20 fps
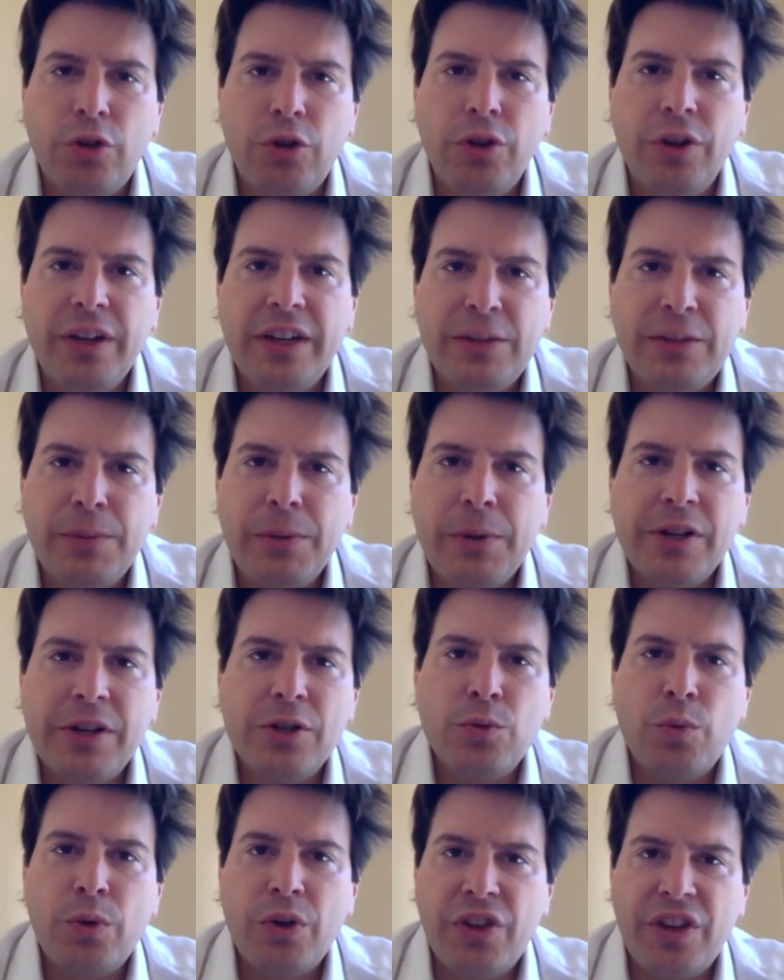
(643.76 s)
So the
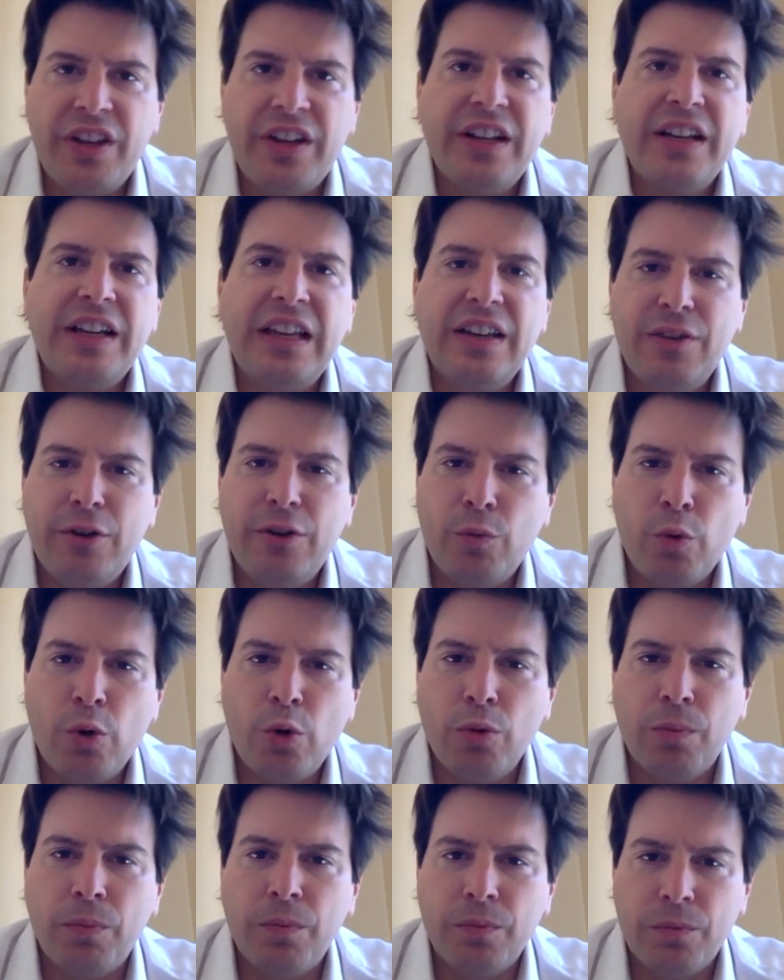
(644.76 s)
experience within a given
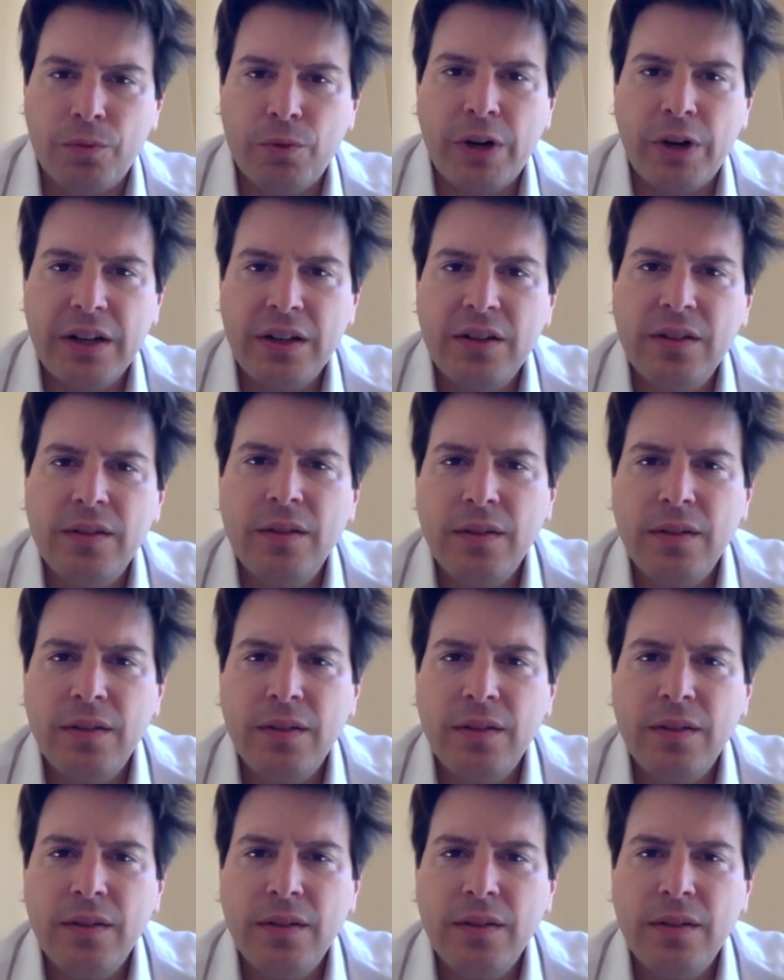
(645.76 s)
room, right?